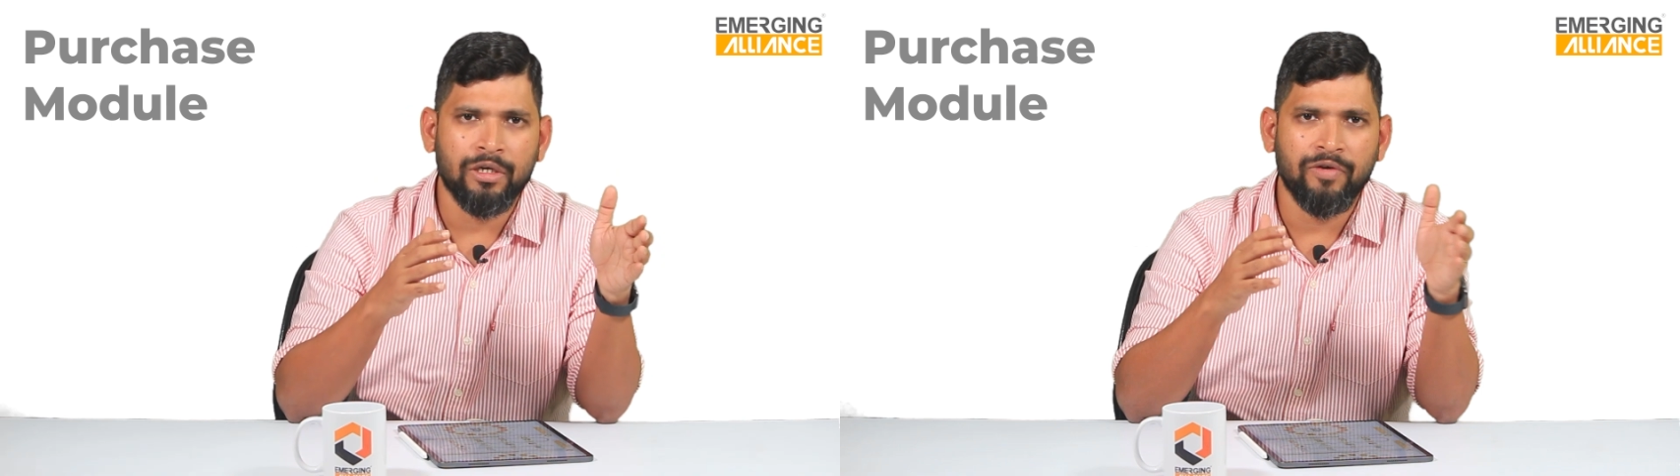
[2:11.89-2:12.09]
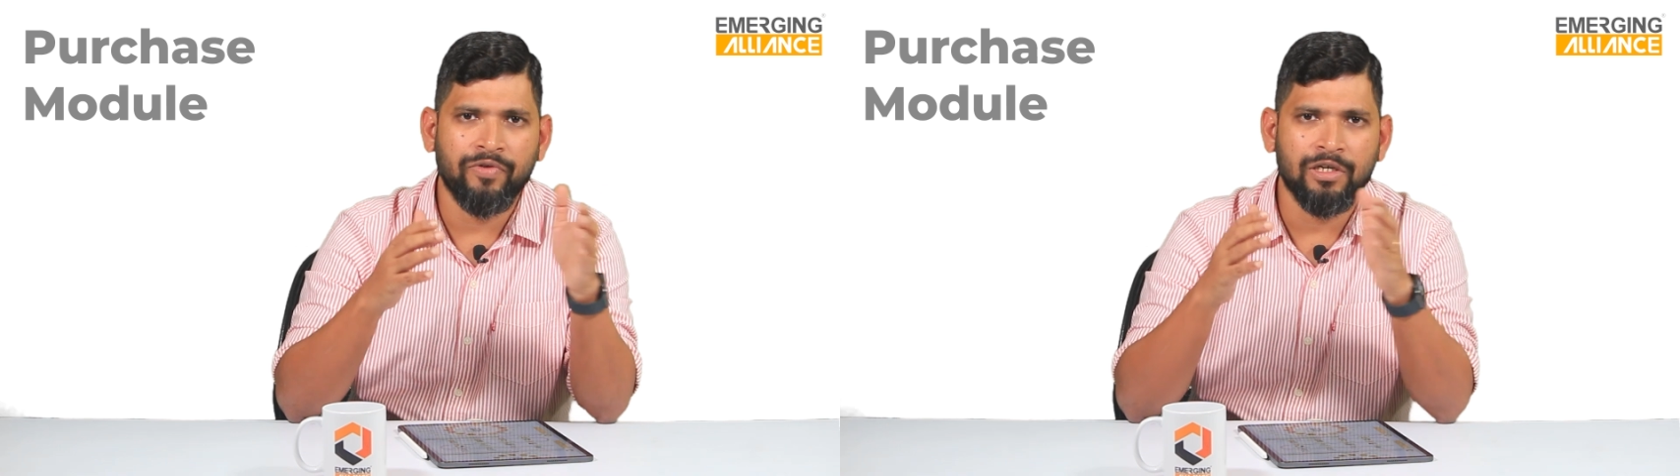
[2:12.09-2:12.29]

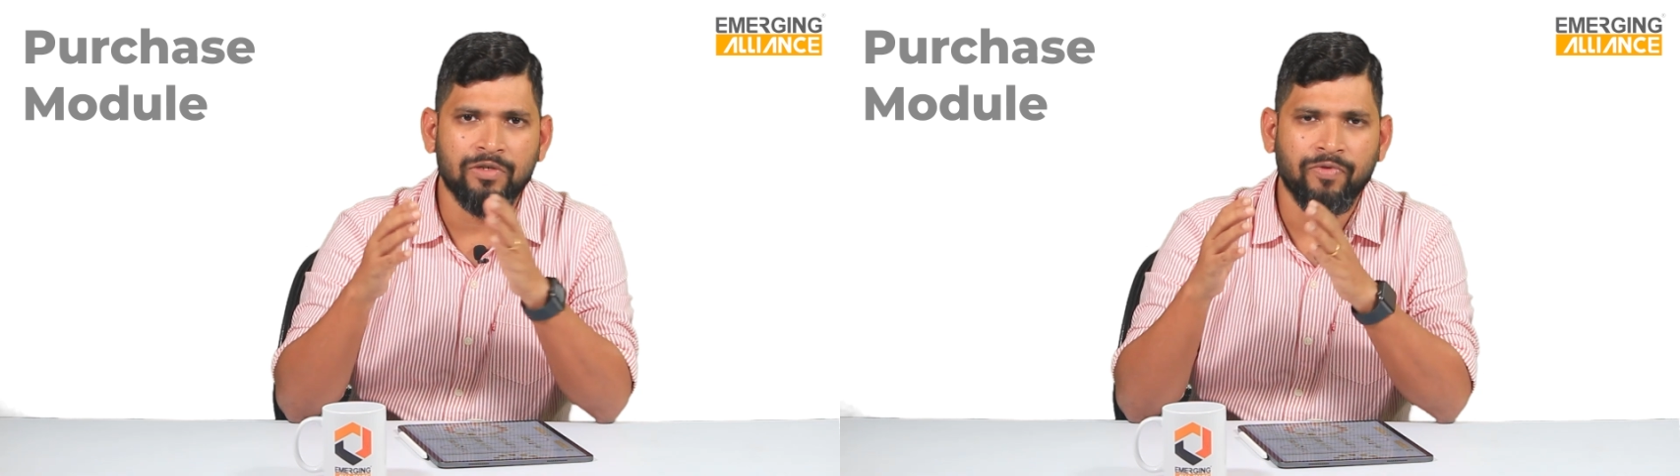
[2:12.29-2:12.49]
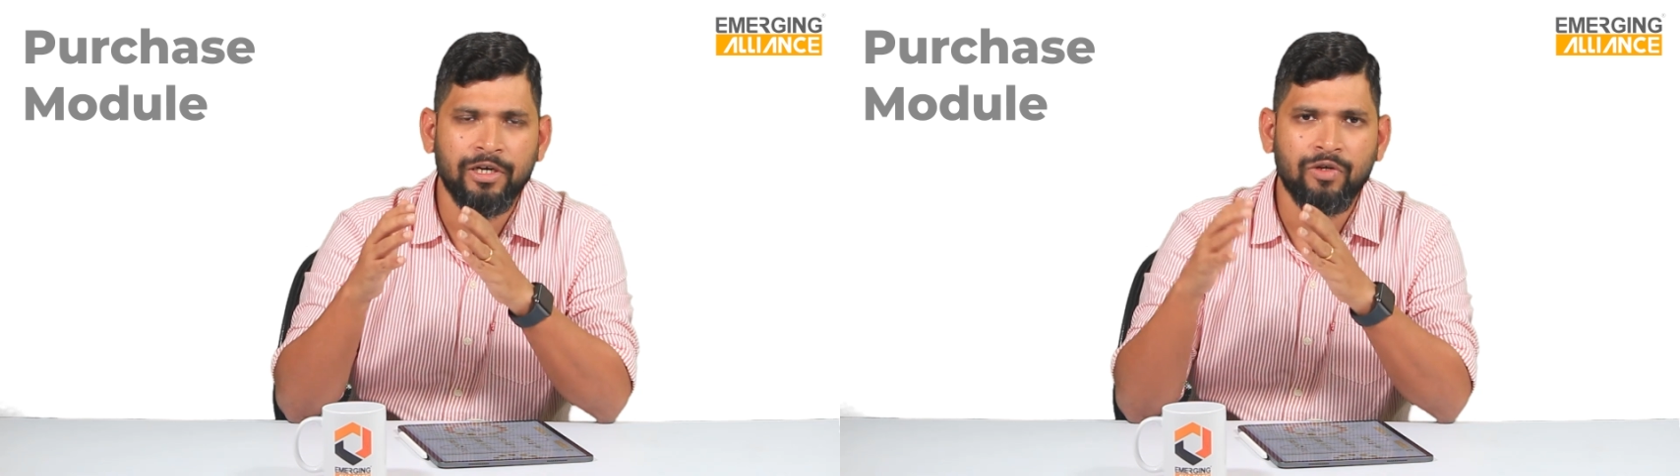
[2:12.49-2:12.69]
If it
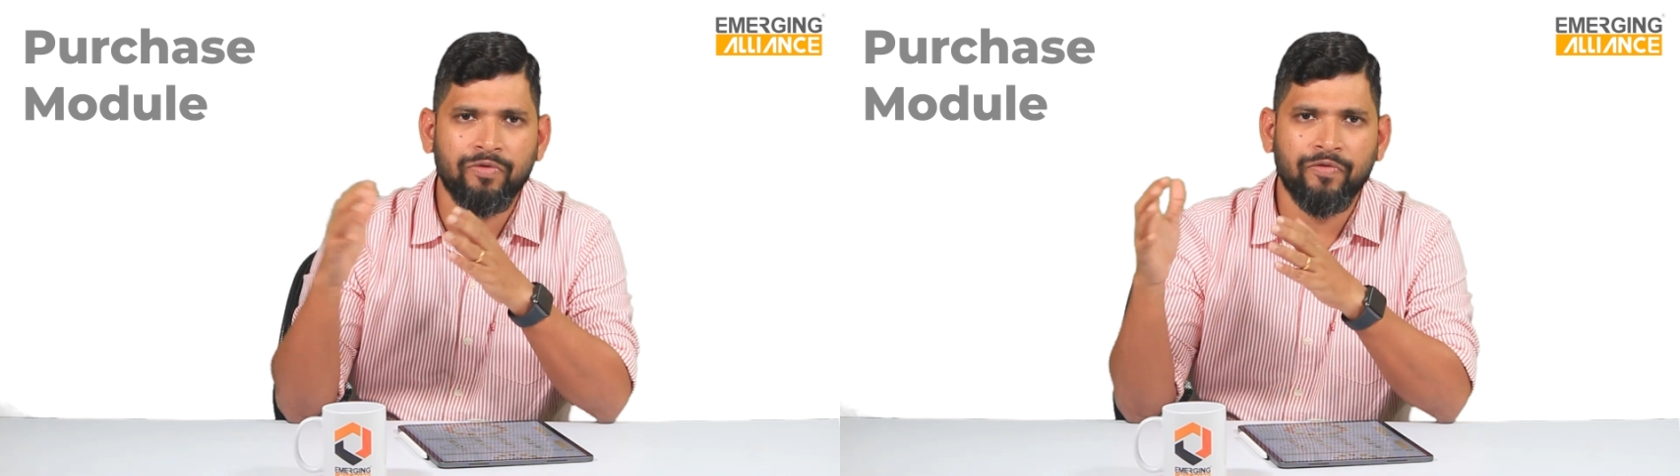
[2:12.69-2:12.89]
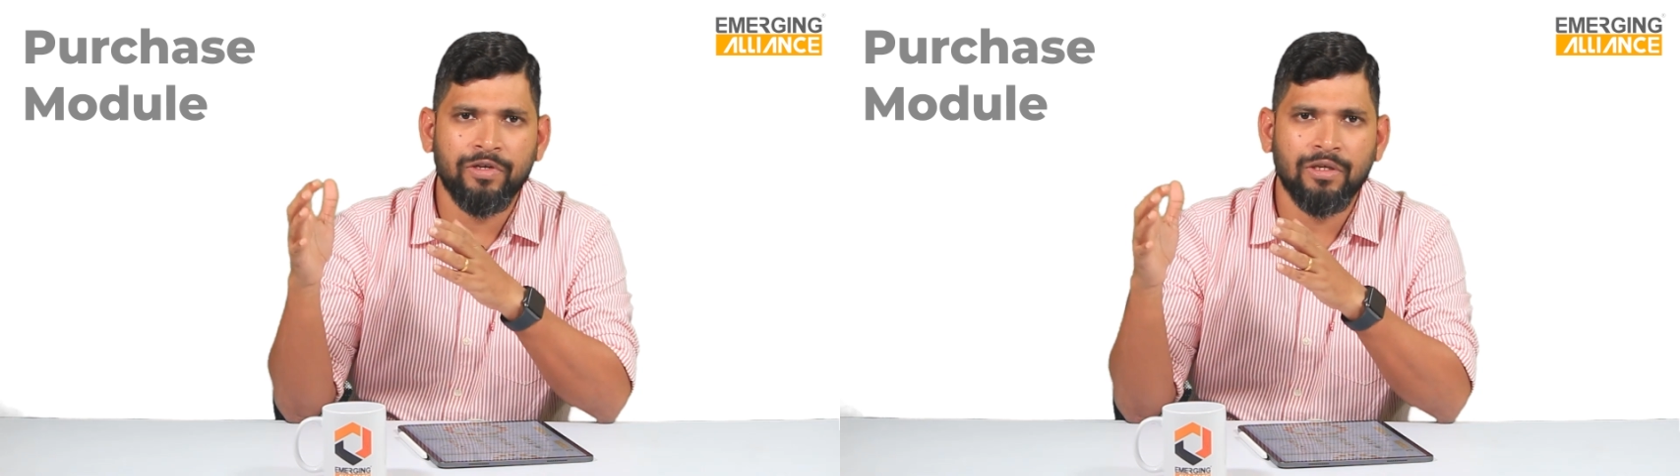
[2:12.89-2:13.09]
is 5 to
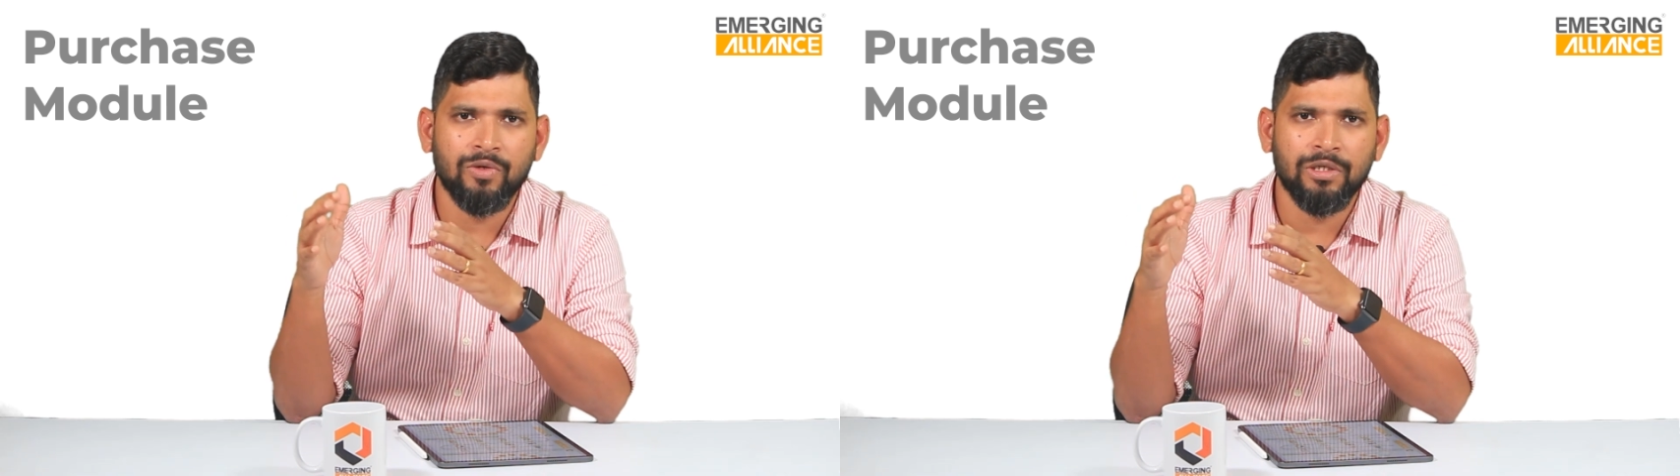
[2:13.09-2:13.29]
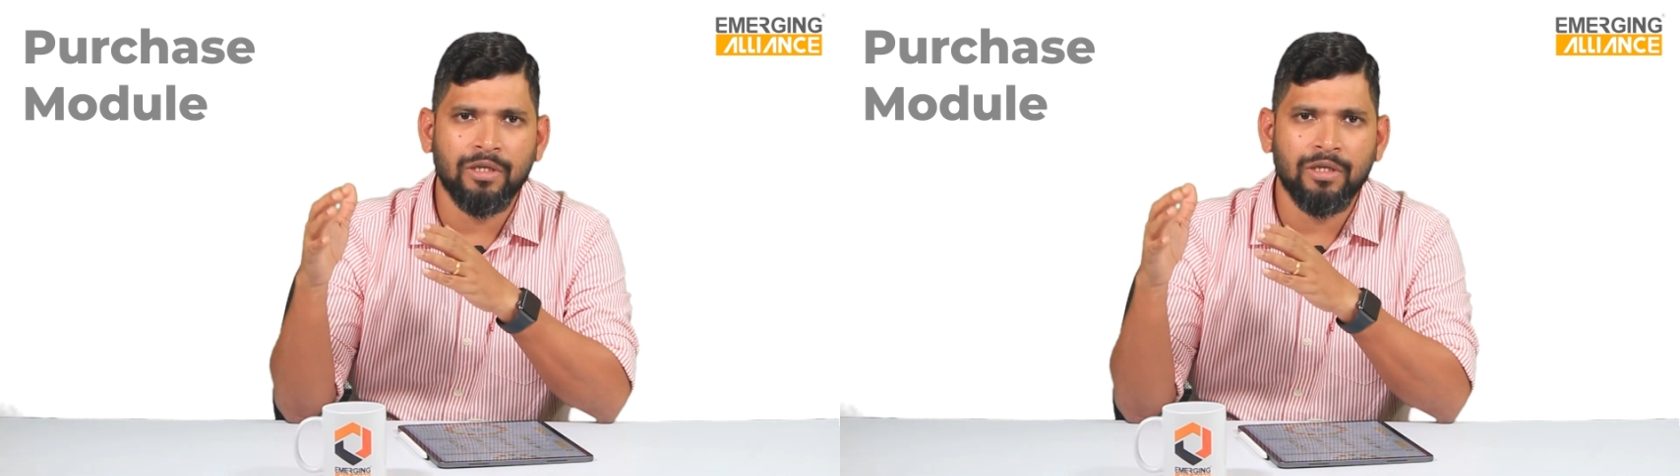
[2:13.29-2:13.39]
50,000,